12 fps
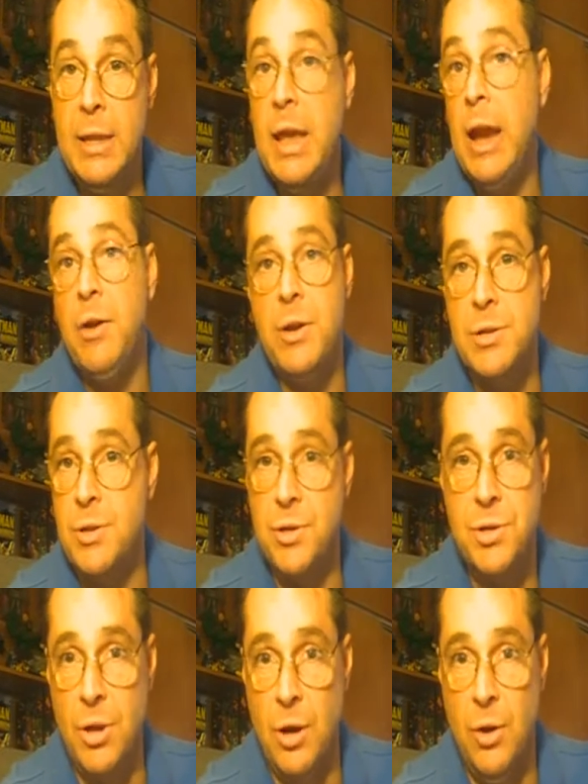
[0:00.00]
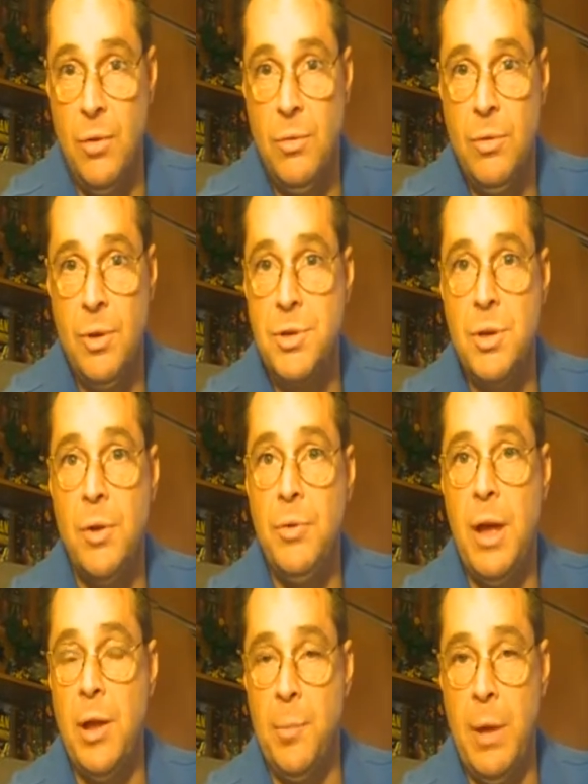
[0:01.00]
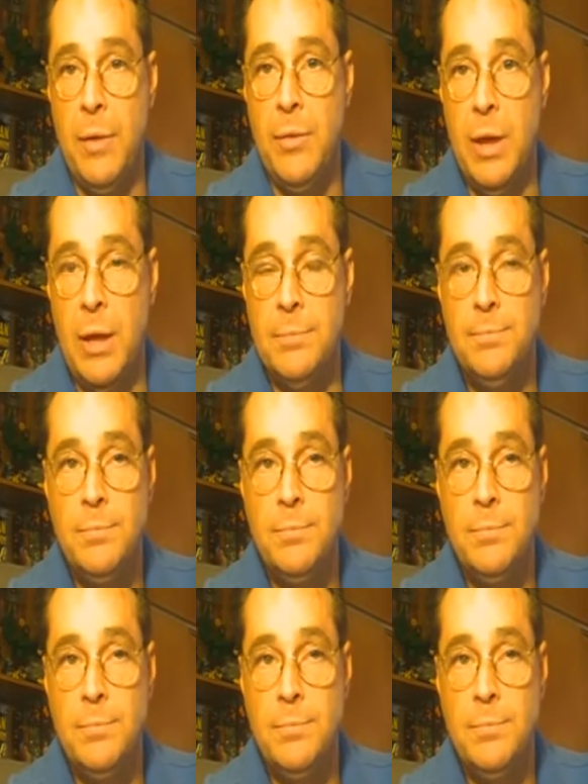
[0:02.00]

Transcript: carries the show. There's no doubt about that.